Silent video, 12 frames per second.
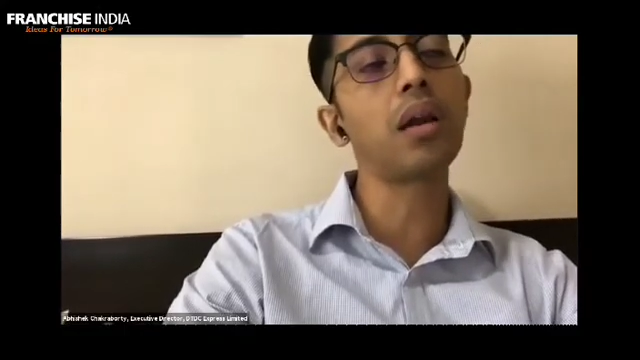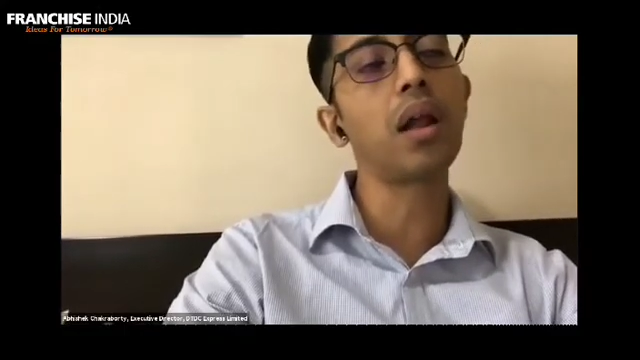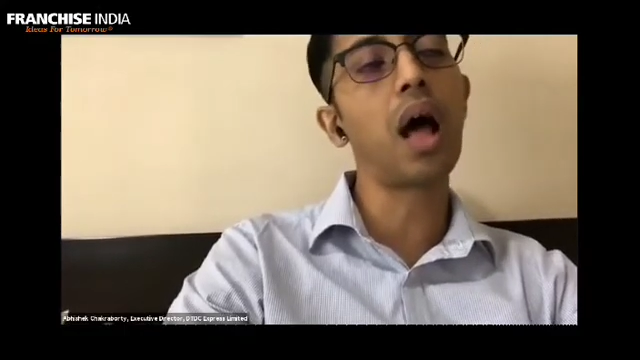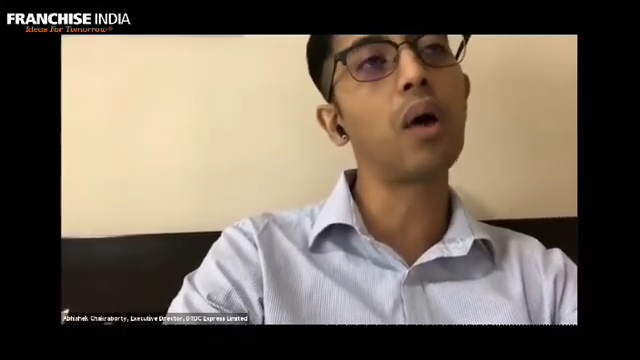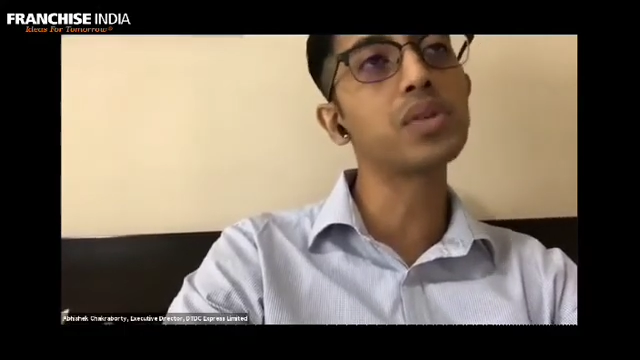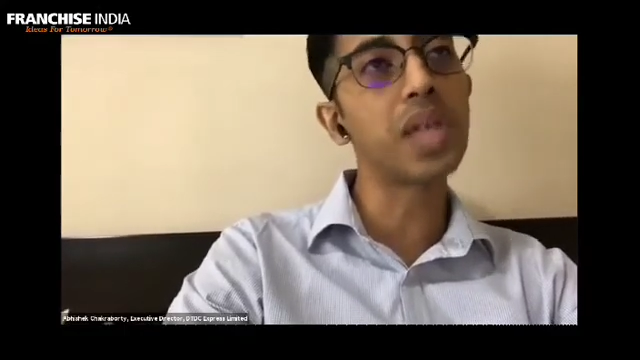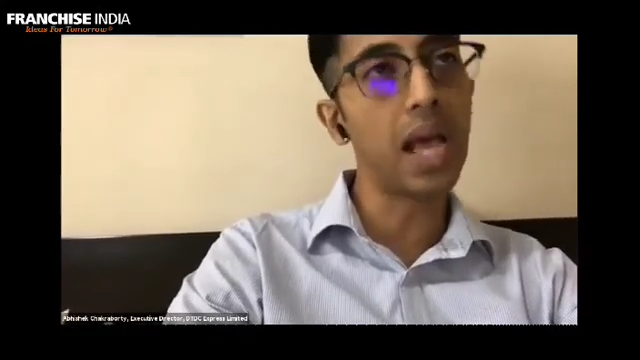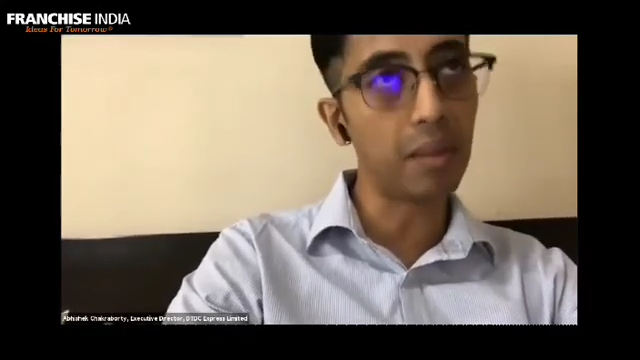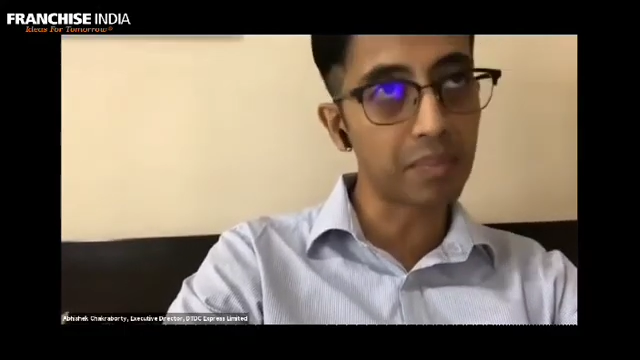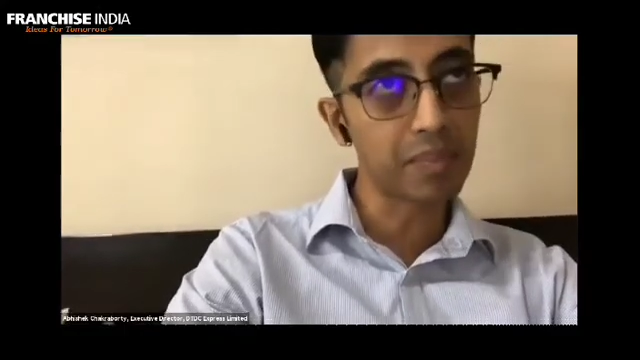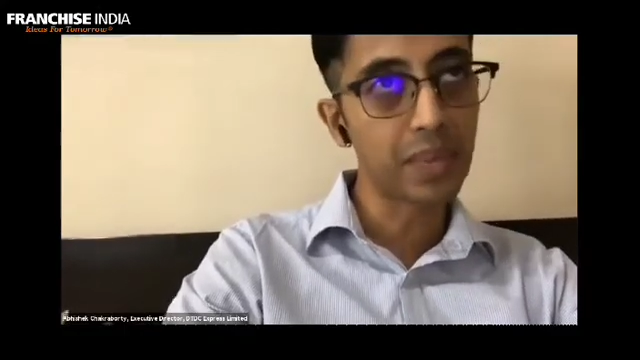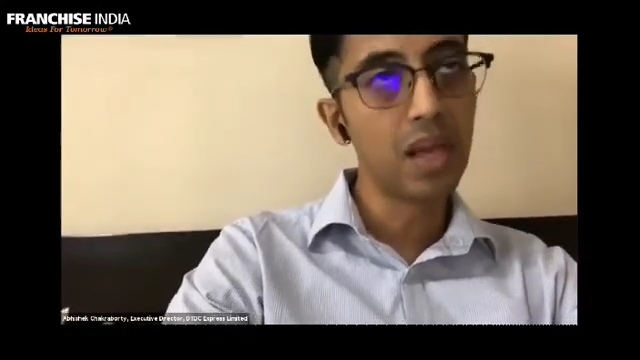or
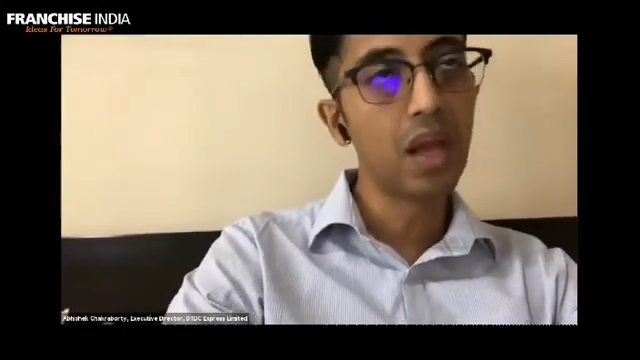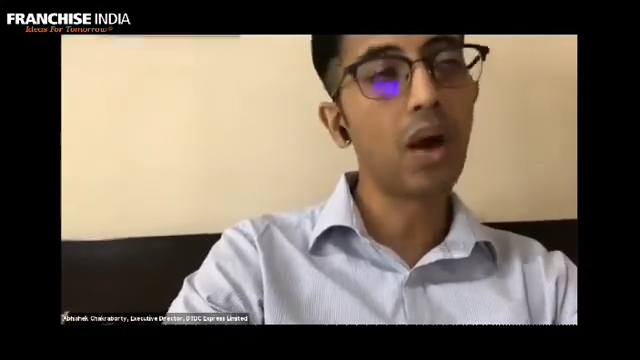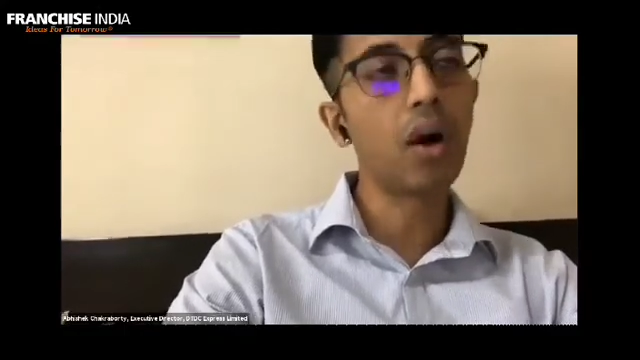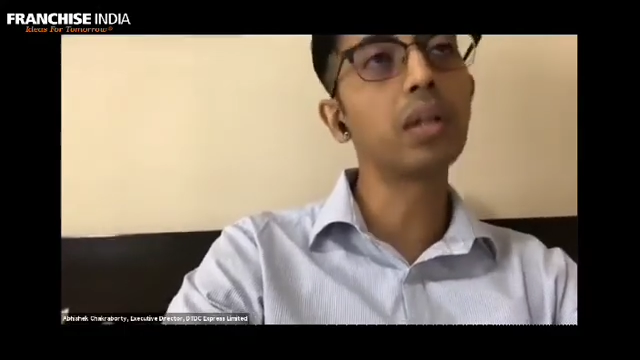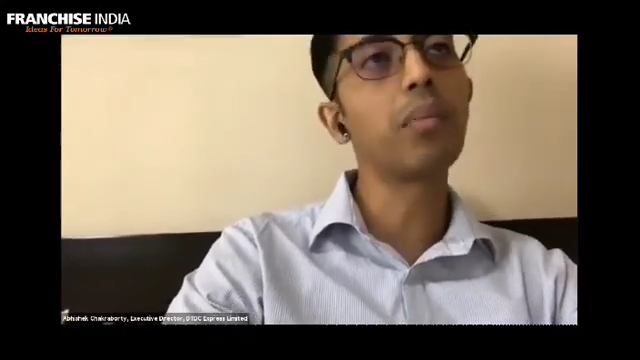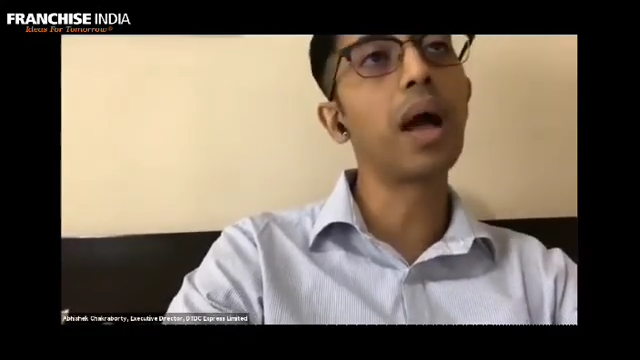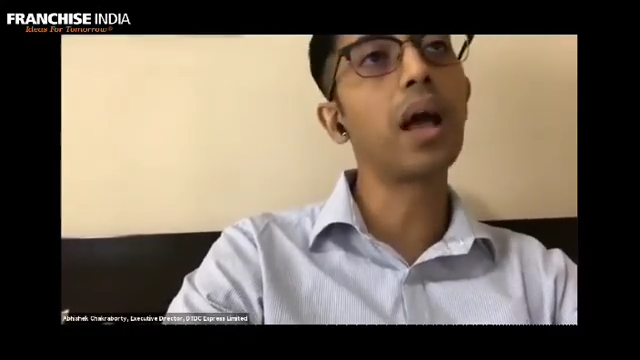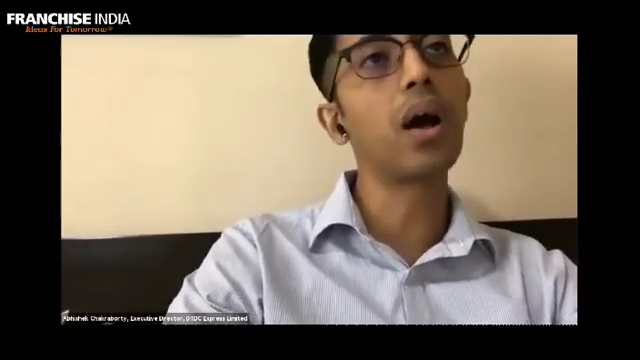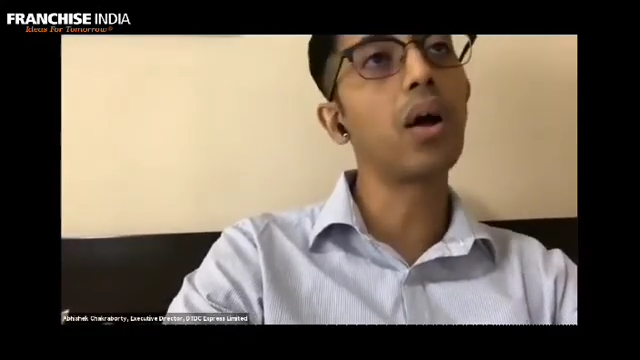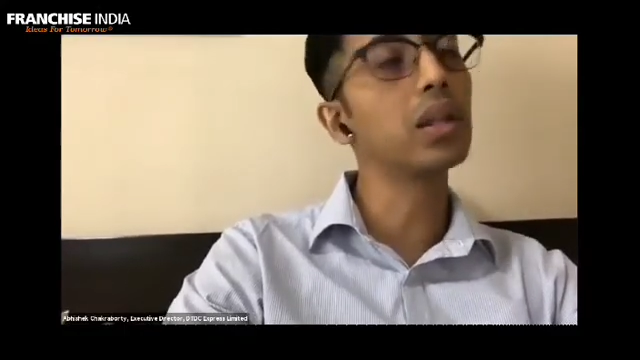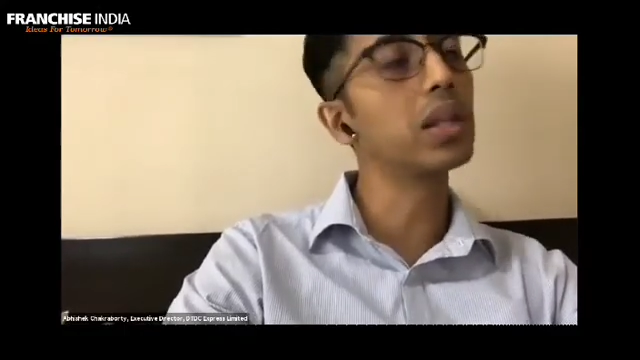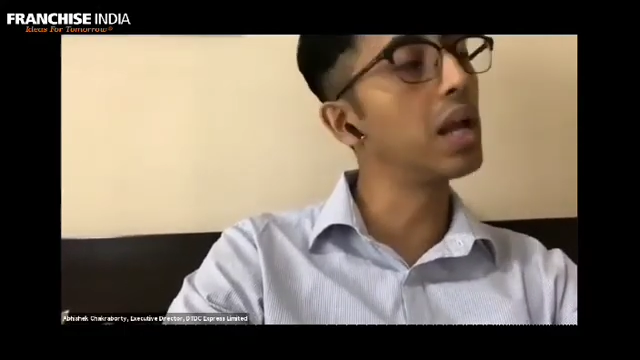the laborers who used to
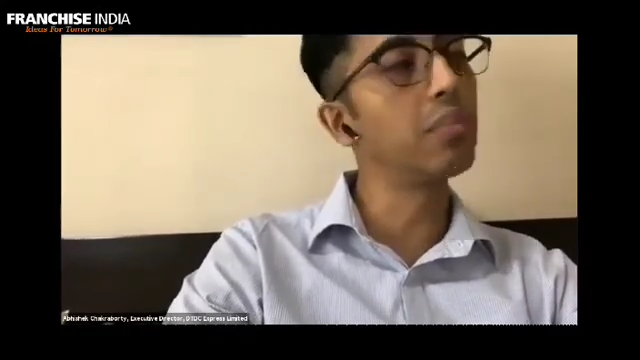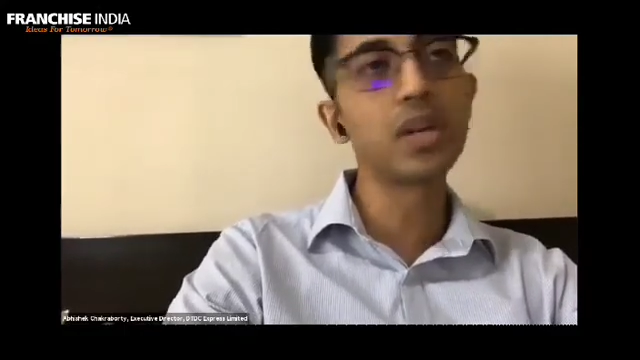work for us.